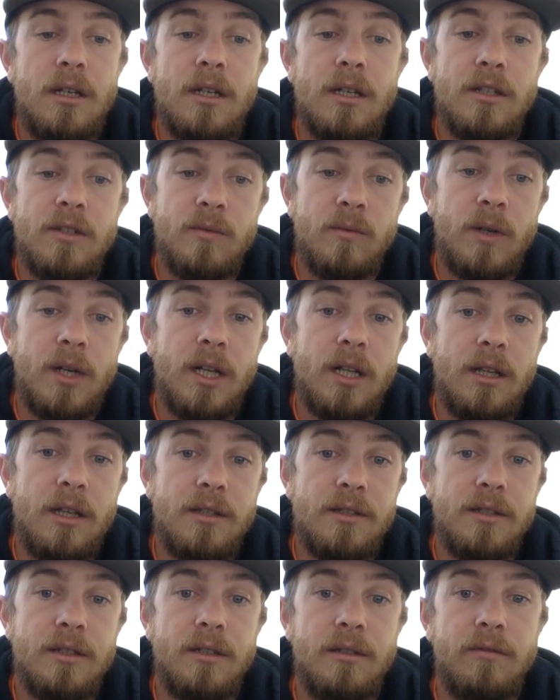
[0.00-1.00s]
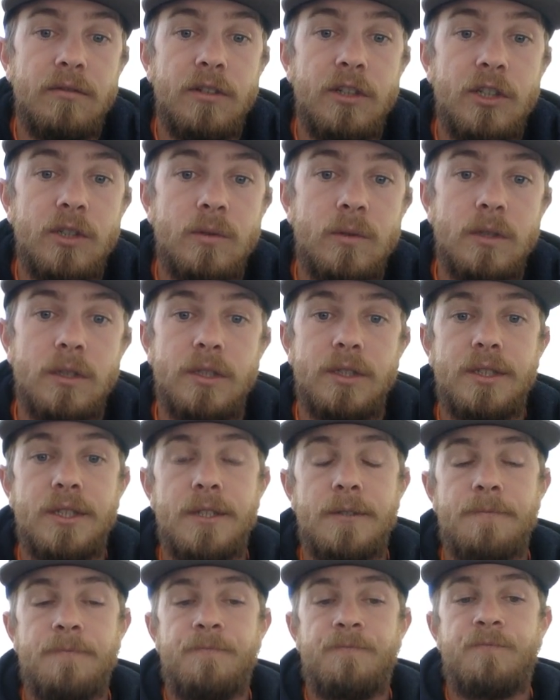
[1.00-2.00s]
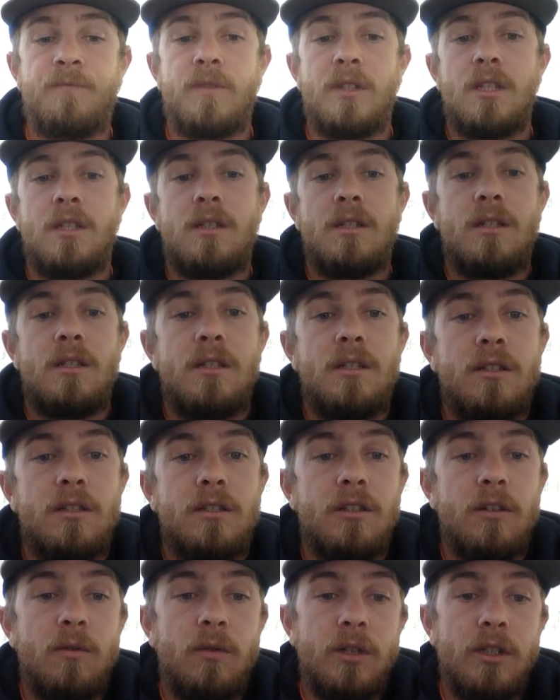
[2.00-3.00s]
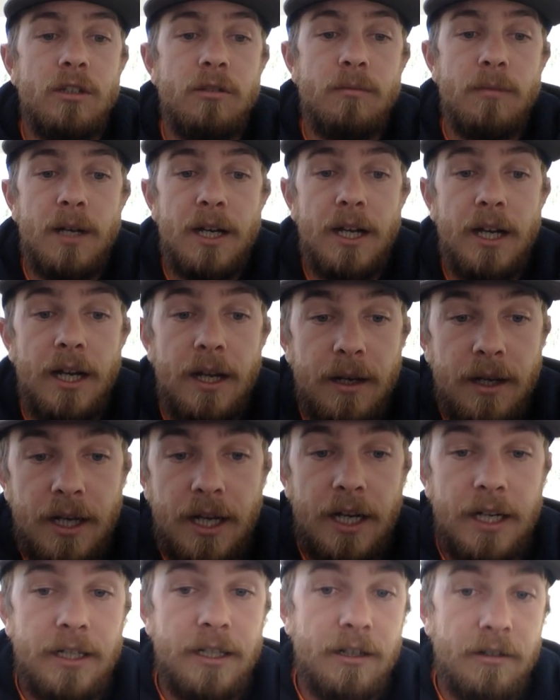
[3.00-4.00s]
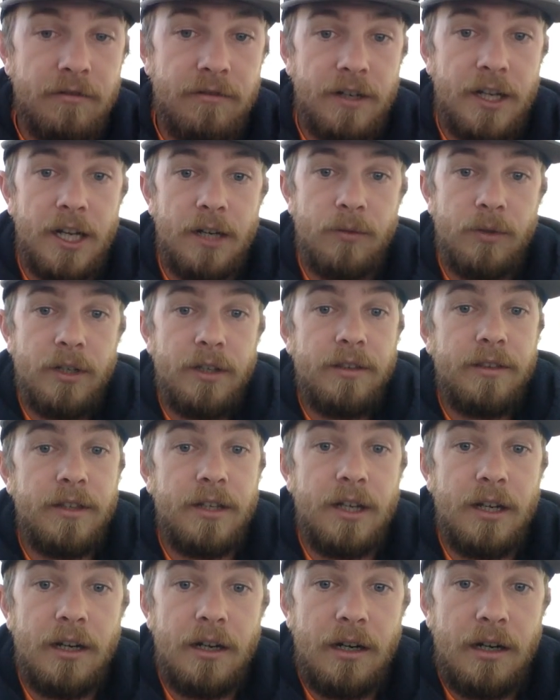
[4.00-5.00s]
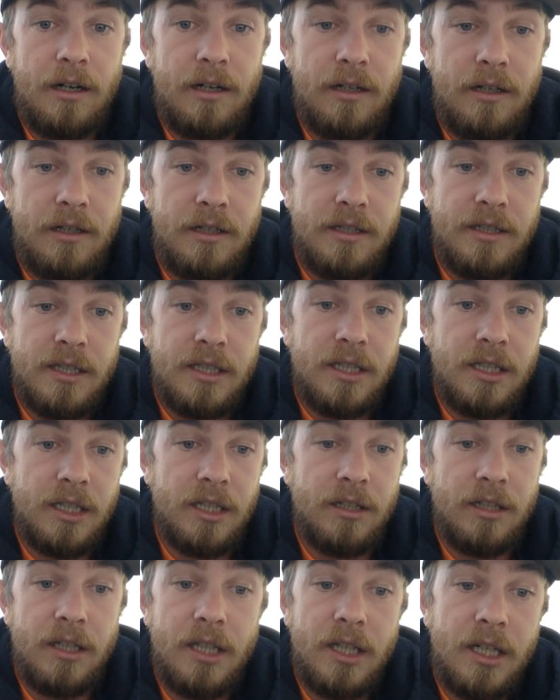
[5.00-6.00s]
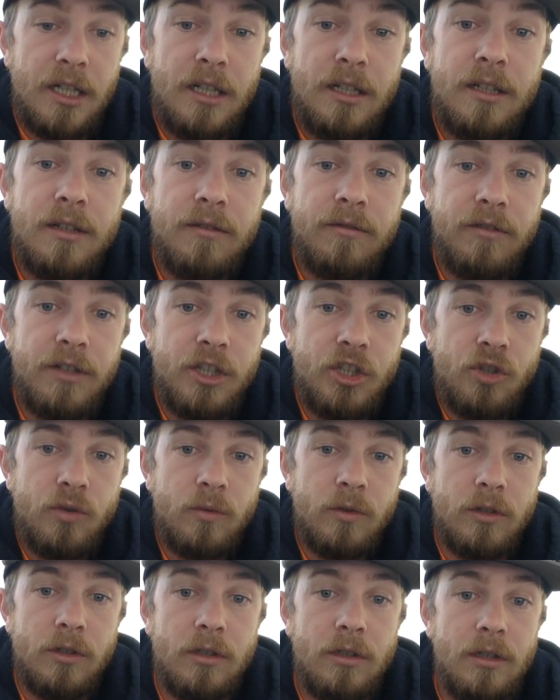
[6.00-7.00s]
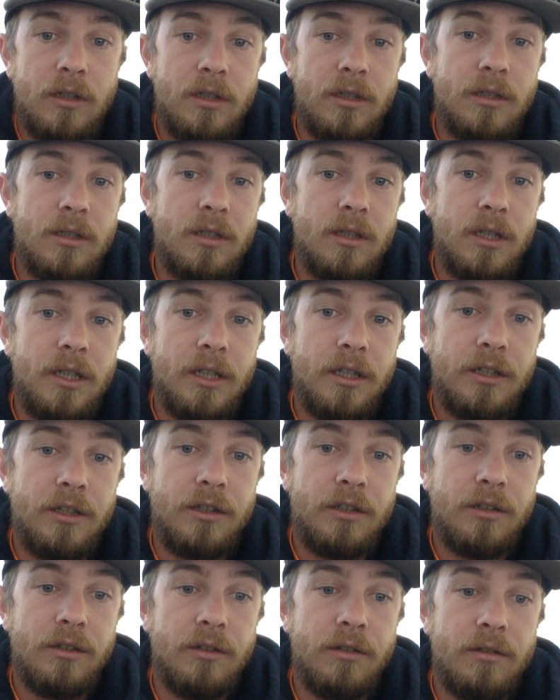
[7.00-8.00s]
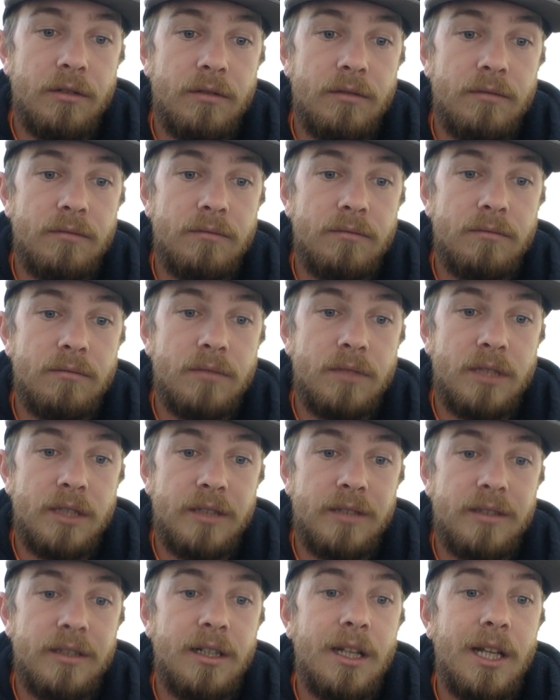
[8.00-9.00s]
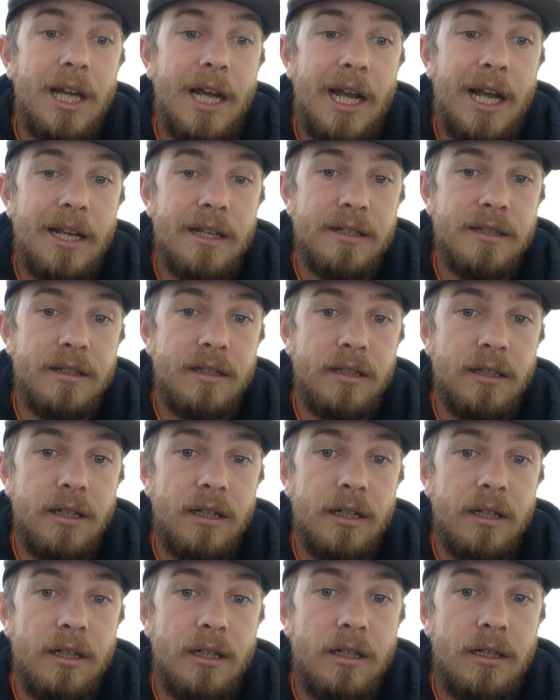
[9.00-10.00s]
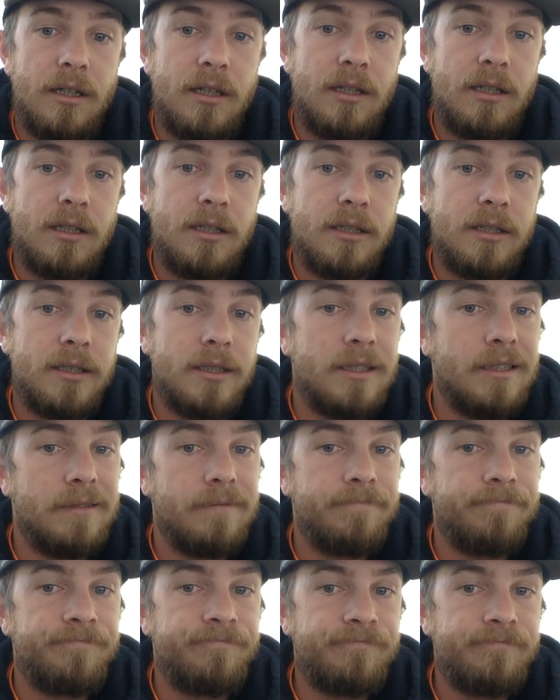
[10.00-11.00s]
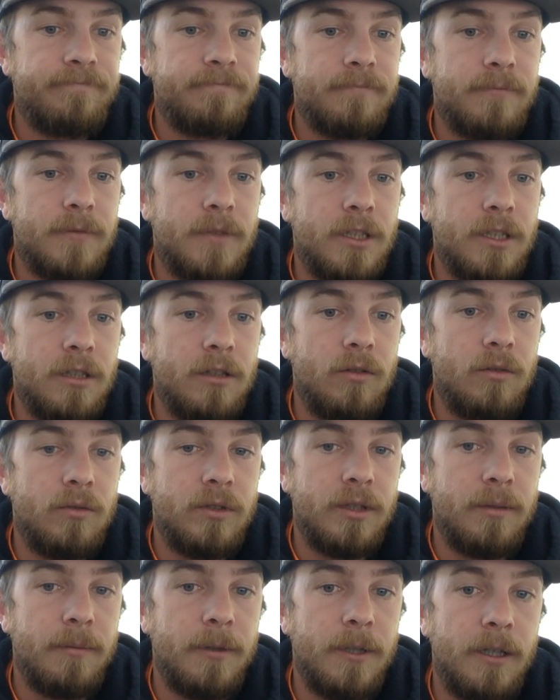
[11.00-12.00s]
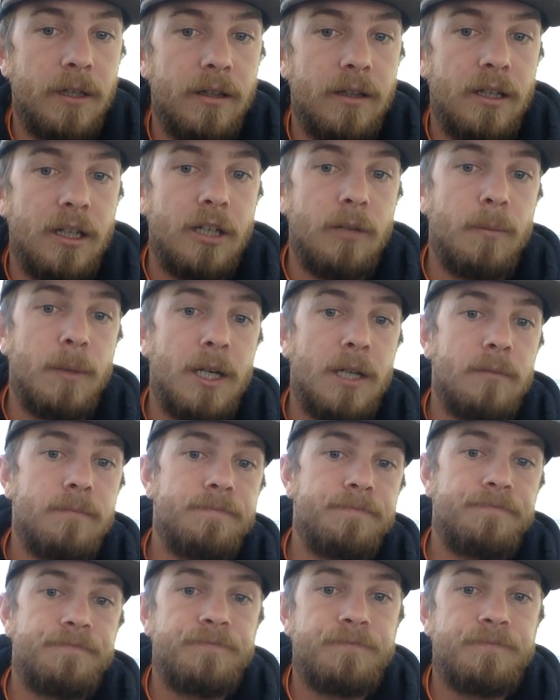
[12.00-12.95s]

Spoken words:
as well as individuals. So what you might identify with there is an individual, and you're listed last there. So something to think about.